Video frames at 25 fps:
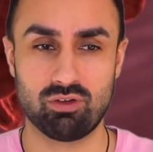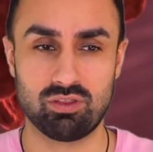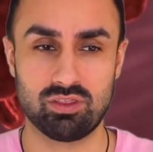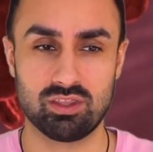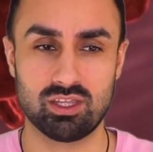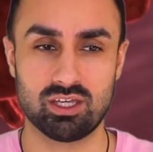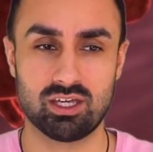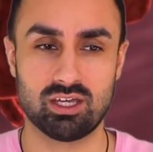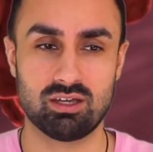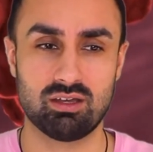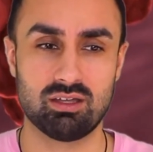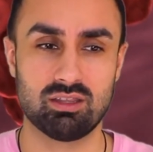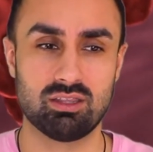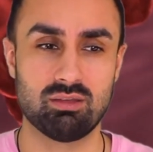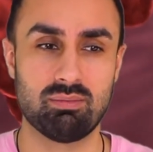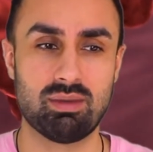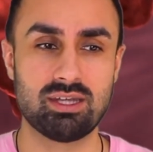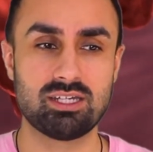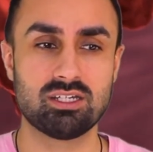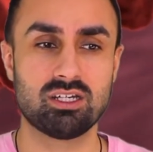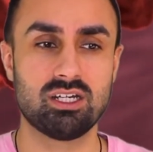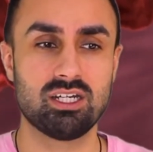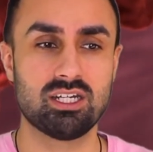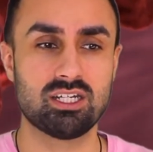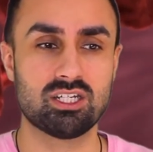And the
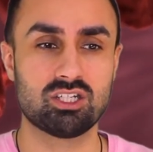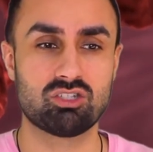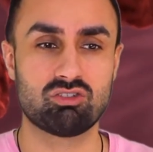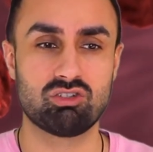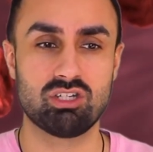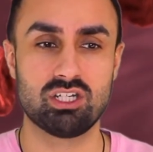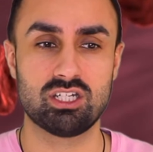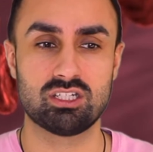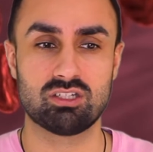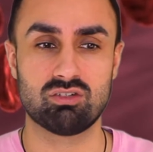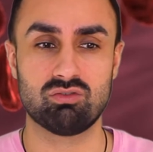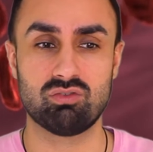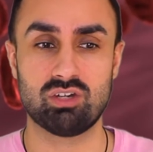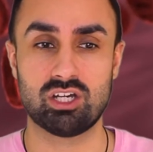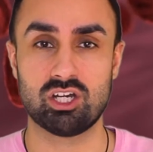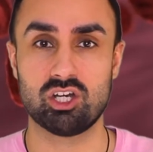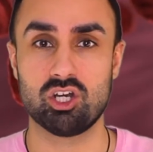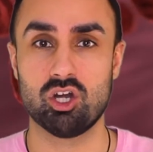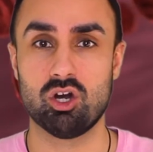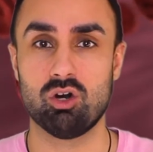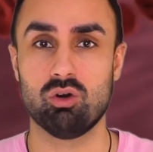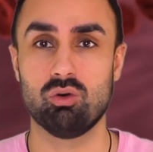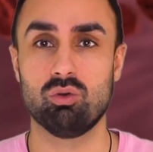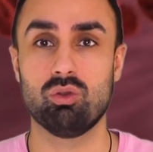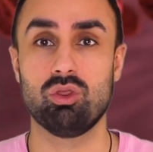medical industry doesn't really
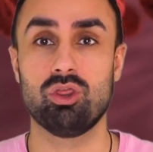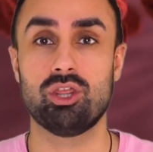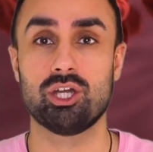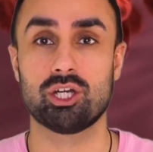know